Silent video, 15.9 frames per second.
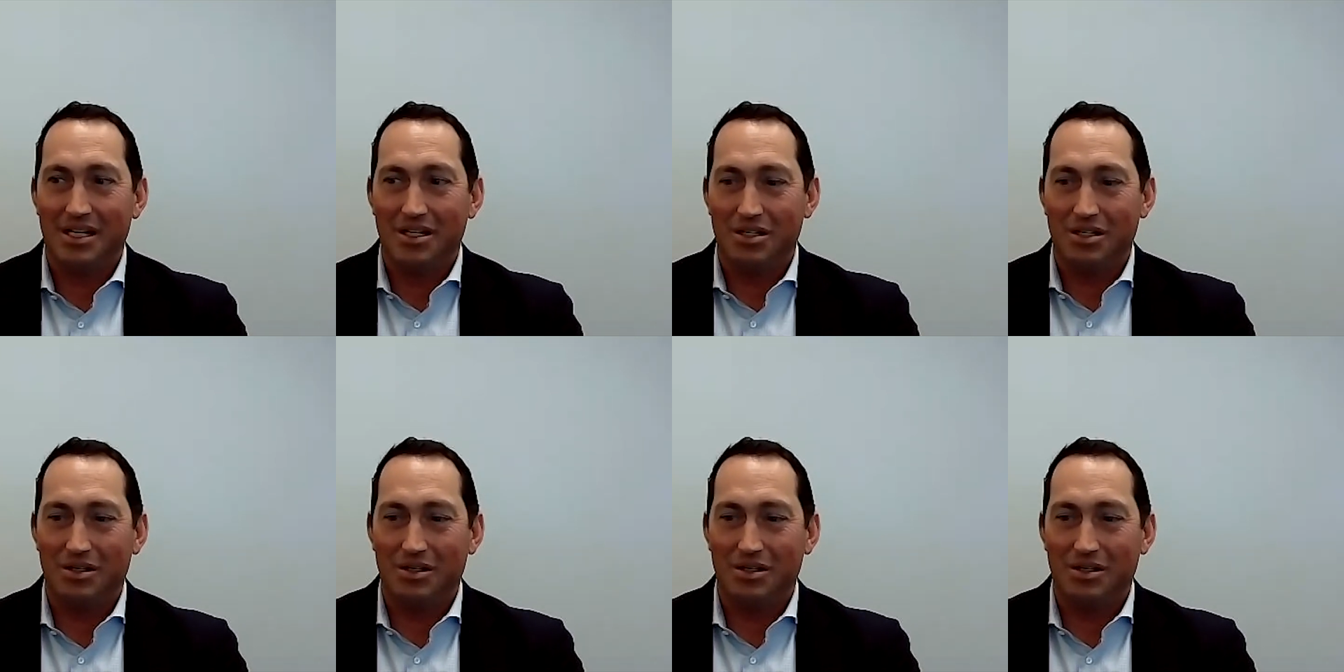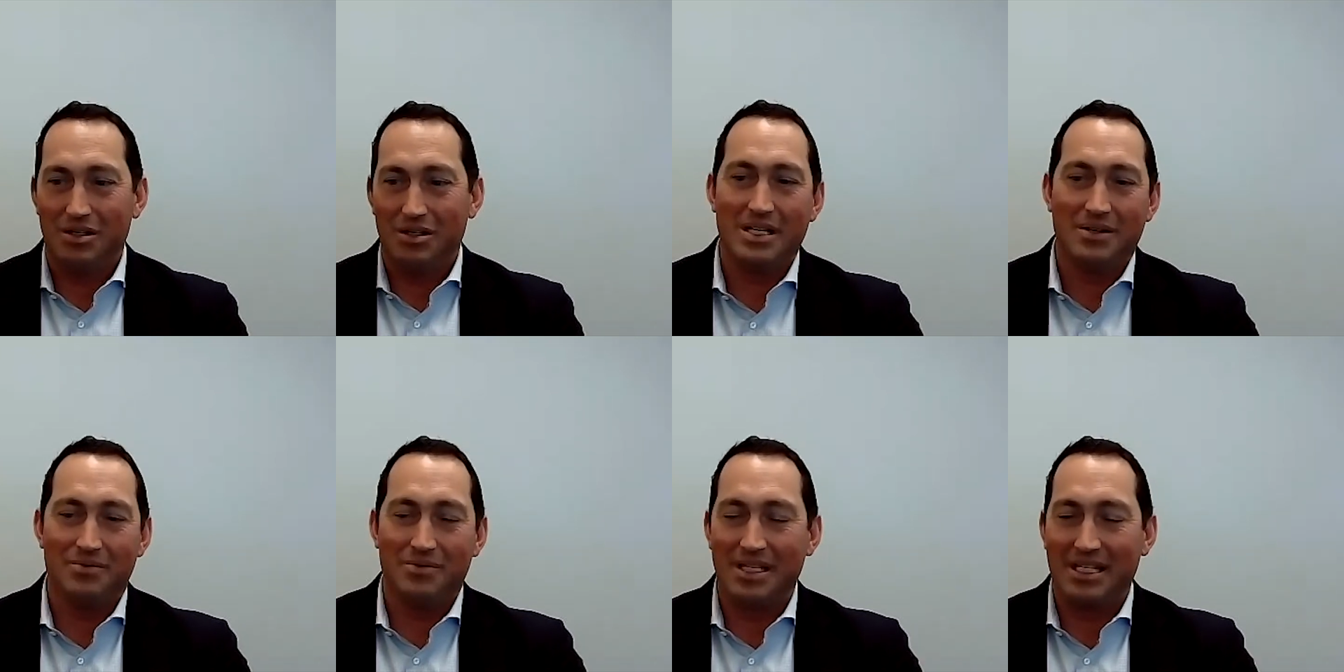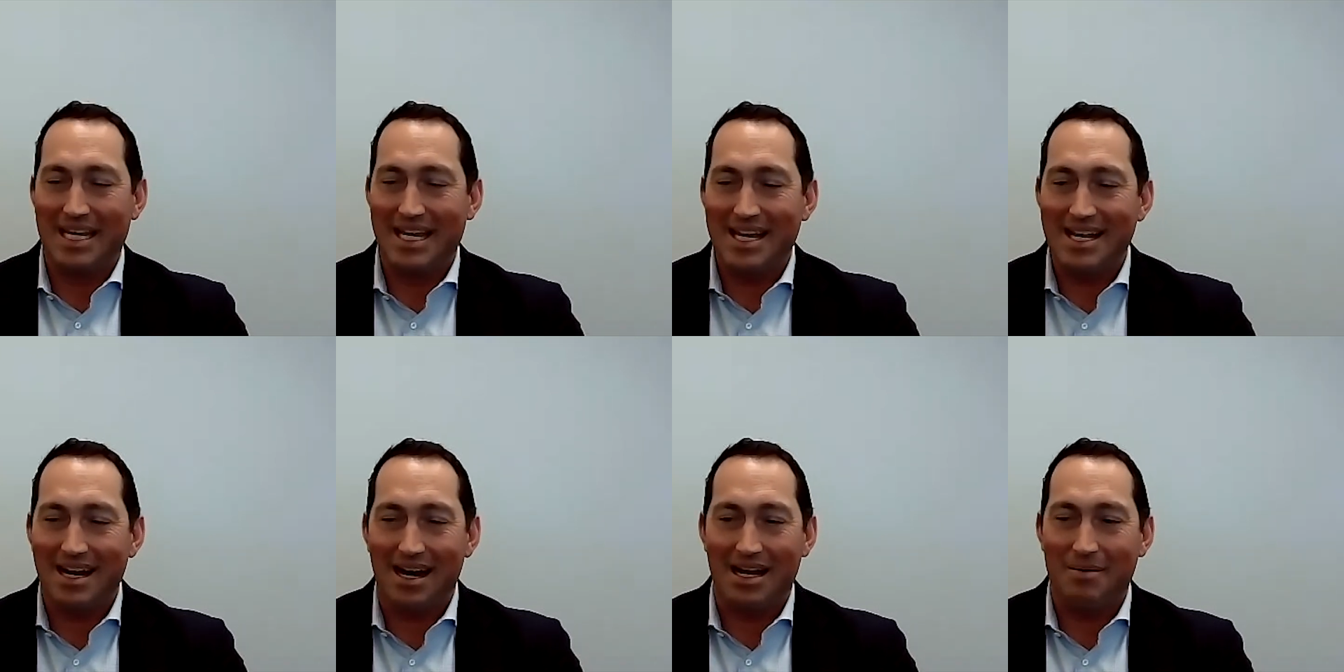we didn't really
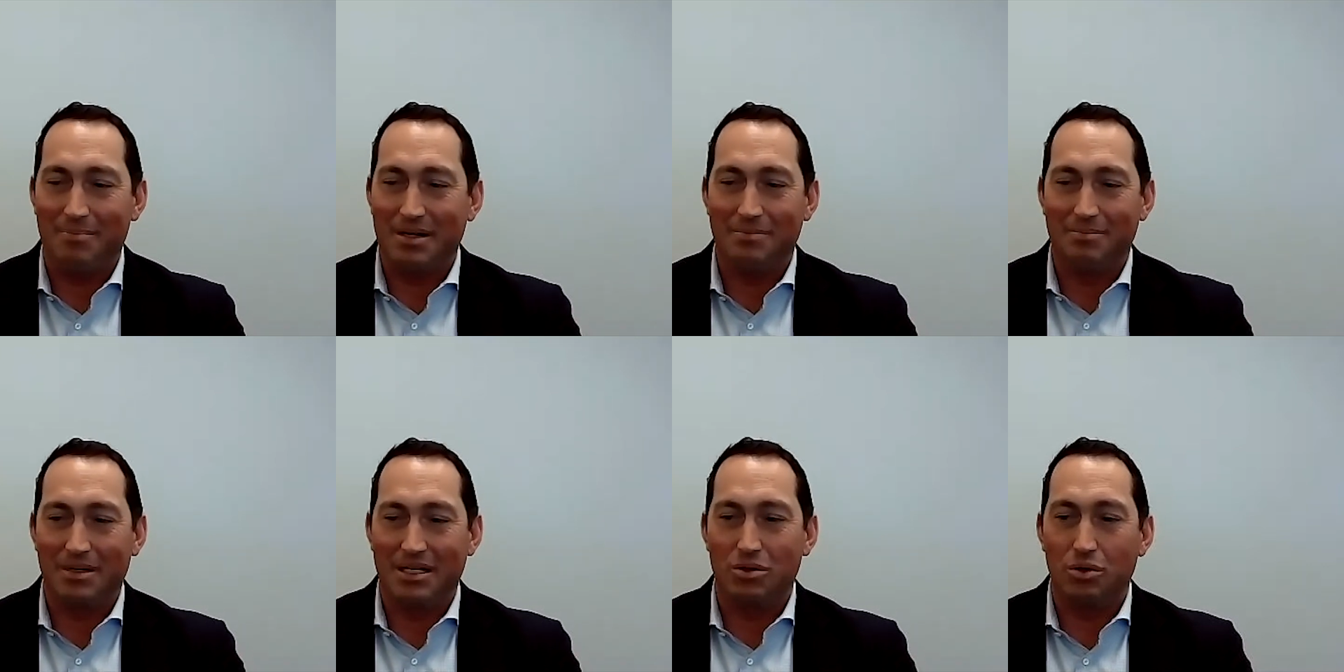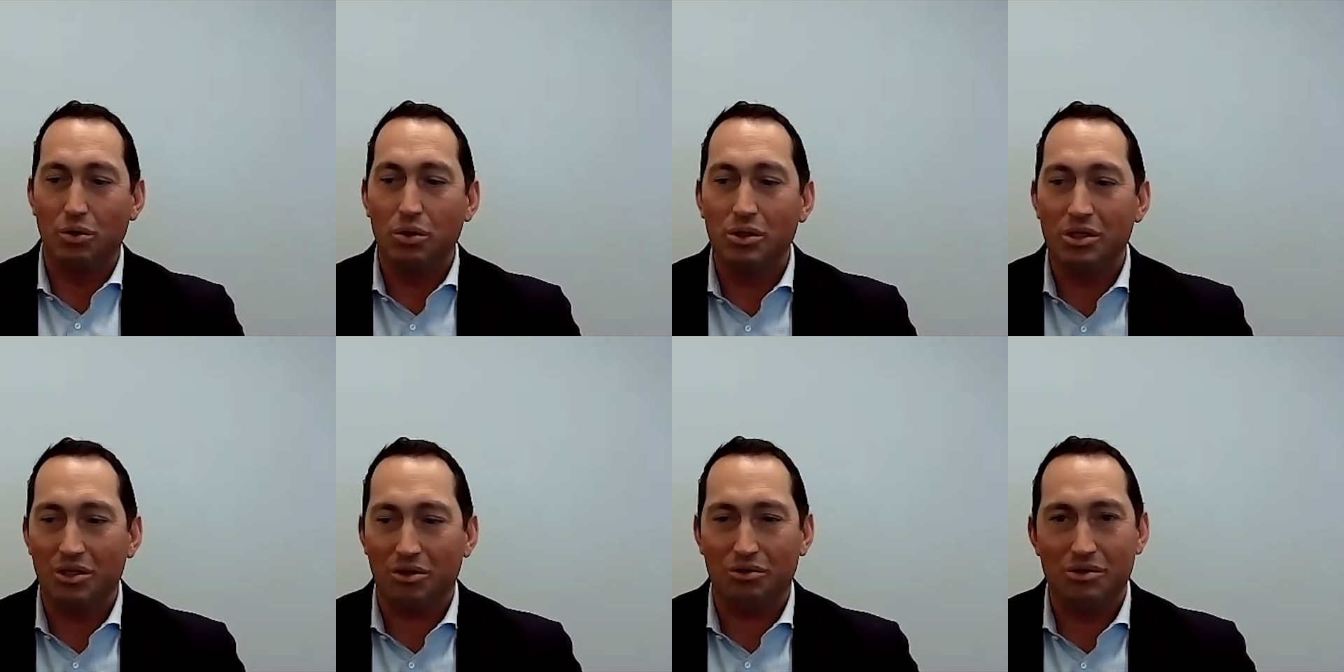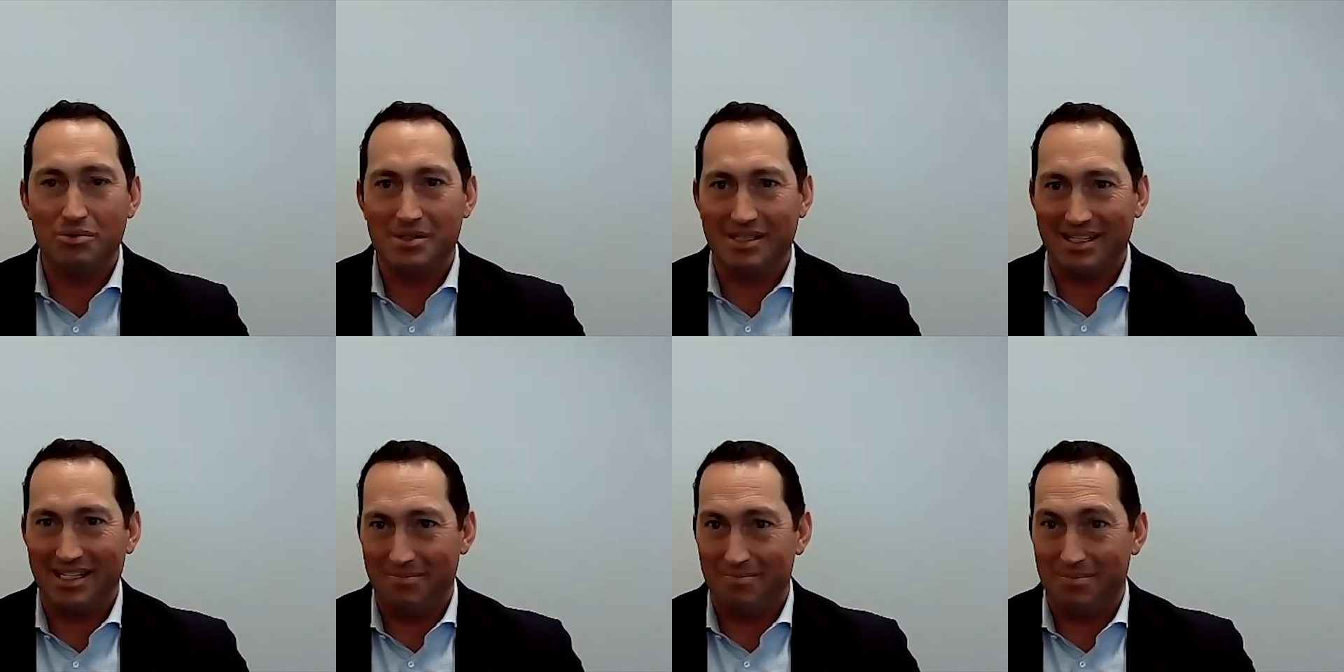hit on it, but who your crew is
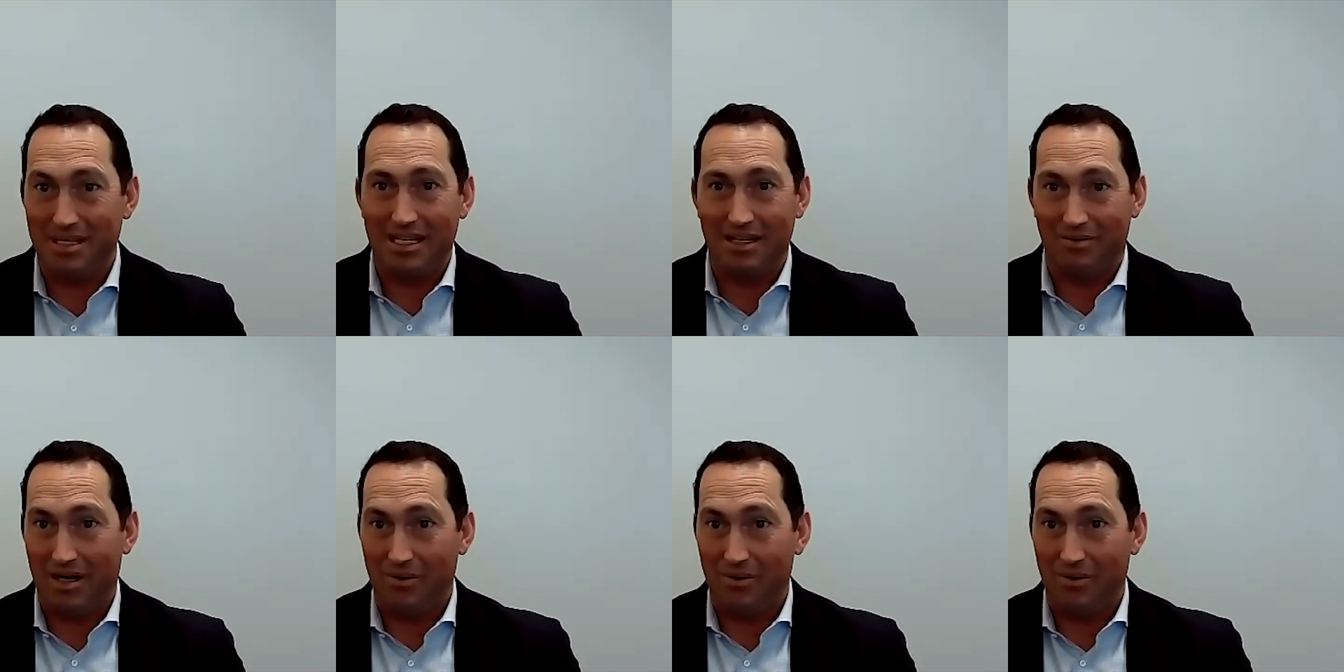going to be, right?